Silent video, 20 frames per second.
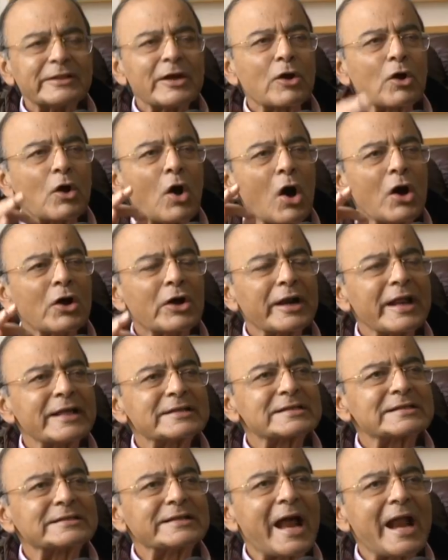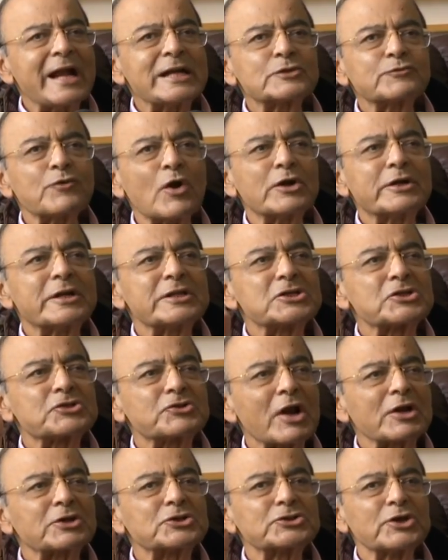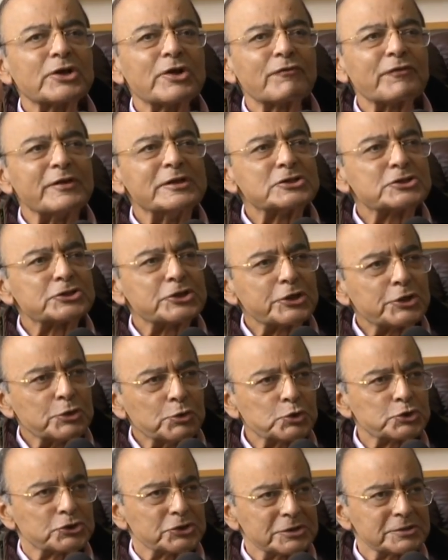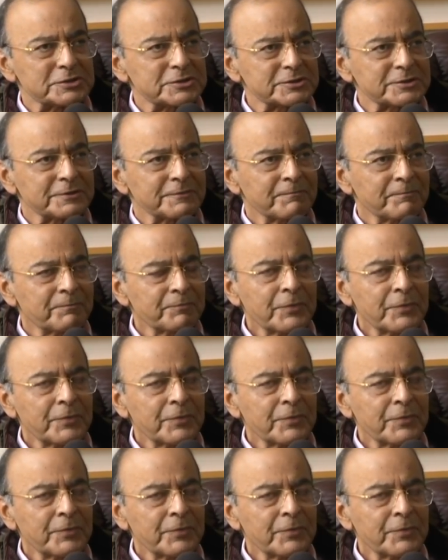The Congress stands for destruction of institutions.